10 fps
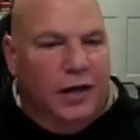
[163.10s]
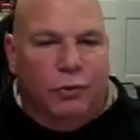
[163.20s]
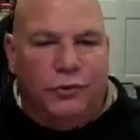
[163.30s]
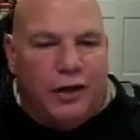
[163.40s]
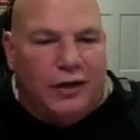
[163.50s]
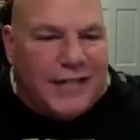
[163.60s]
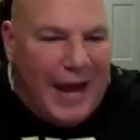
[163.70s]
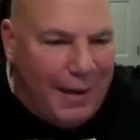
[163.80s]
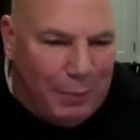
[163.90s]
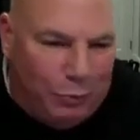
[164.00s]
well, nothing's
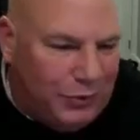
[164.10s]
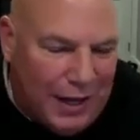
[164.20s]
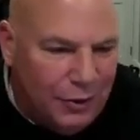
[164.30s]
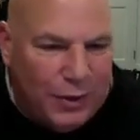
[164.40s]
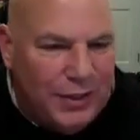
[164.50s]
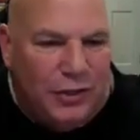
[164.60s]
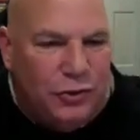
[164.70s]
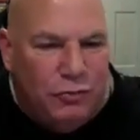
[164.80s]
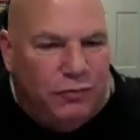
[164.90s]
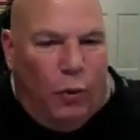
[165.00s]
happened. What the hell do I need
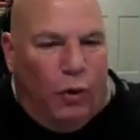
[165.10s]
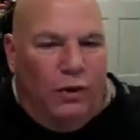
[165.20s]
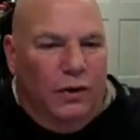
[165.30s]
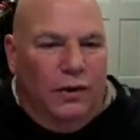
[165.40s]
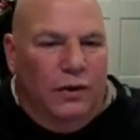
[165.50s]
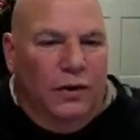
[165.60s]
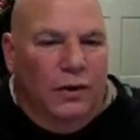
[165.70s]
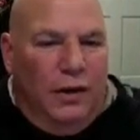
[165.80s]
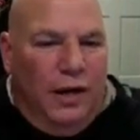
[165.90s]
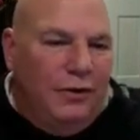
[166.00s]
you for?
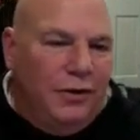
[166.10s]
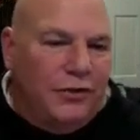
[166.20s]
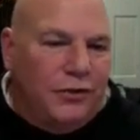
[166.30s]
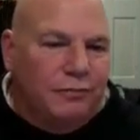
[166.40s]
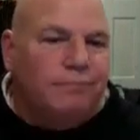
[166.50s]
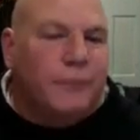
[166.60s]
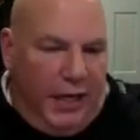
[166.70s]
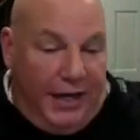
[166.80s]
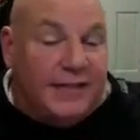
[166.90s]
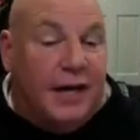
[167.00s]
I don't need you.
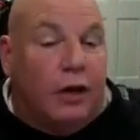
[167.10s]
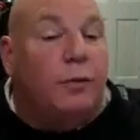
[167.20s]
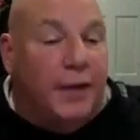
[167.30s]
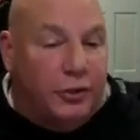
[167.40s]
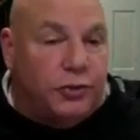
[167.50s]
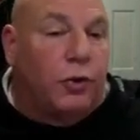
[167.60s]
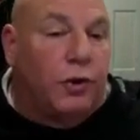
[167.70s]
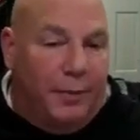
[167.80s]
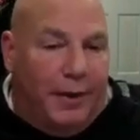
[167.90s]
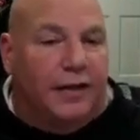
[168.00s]
And I tell them this
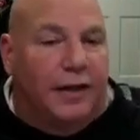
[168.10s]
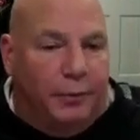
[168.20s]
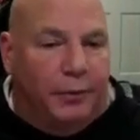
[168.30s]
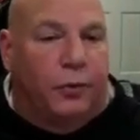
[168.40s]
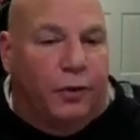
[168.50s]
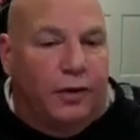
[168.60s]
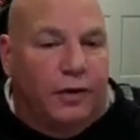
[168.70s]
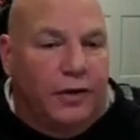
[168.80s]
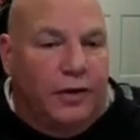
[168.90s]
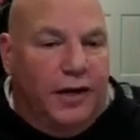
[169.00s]
story about Lipitor
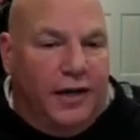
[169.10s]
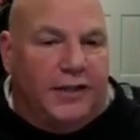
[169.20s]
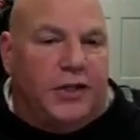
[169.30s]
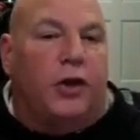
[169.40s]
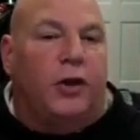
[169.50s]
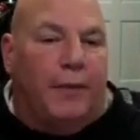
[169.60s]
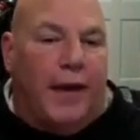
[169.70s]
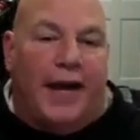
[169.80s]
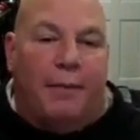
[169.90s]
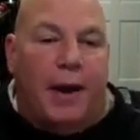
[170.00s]
and I tell them,
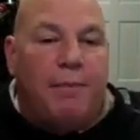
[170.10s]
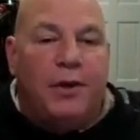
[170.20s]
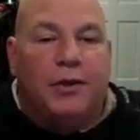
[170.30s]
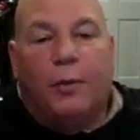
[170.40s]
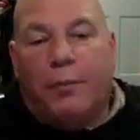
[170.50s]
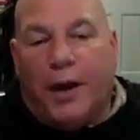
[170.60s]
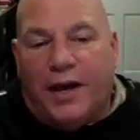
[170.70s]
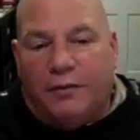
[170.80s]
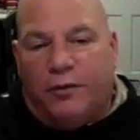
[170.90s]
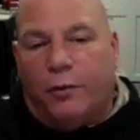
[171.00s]
hey, it might be a little
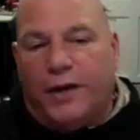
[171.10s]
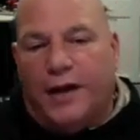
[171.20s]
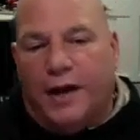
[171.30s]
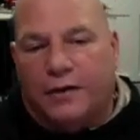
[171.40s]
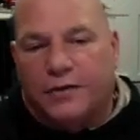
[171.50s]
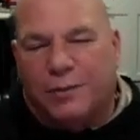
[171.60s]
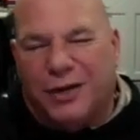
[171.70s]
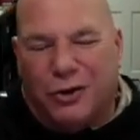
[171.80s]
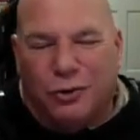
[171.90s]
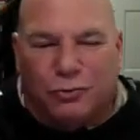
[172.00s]
painful right now because I'm going
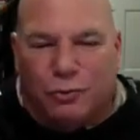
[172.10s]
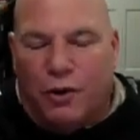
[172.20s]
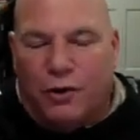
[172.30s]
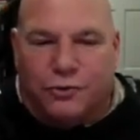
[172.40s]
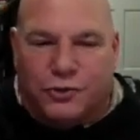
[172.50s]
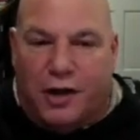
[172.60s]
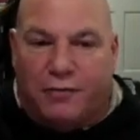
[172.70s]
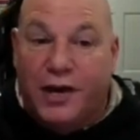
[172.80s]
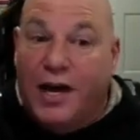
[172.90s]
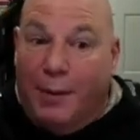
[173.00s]
to go through all your stuff.
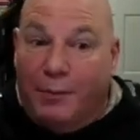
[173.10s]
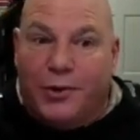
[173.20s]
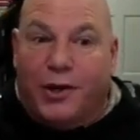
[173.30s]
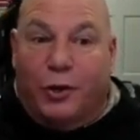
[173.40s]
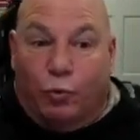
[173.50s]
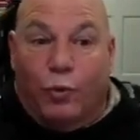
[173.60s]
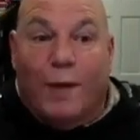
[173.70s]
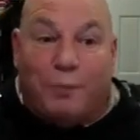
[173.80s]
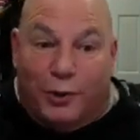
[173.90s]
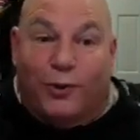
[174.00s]
I'm literally going to
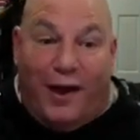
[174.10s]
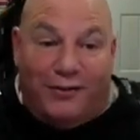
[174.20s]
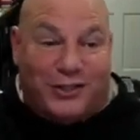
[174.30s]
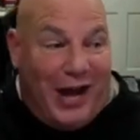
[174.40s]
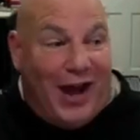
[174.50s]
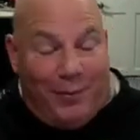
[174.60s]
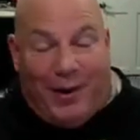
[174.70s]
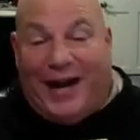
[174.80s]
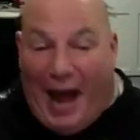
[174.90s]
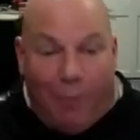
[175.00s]
rip your lifestyle
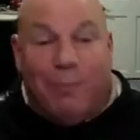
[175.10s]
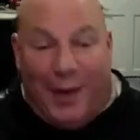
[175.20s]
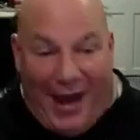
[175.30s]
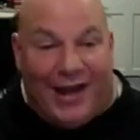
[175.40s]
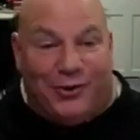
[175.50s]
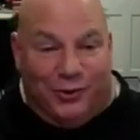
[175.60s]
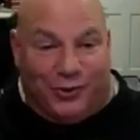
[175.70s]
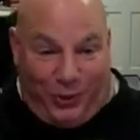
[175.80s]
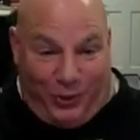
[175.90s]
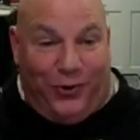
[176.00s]
about how bad your
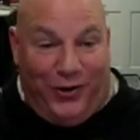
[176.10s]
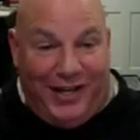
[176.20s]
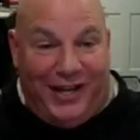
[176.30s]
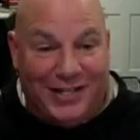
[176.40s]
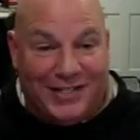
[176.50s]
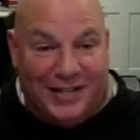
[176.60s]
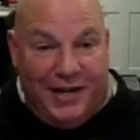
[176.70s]
security is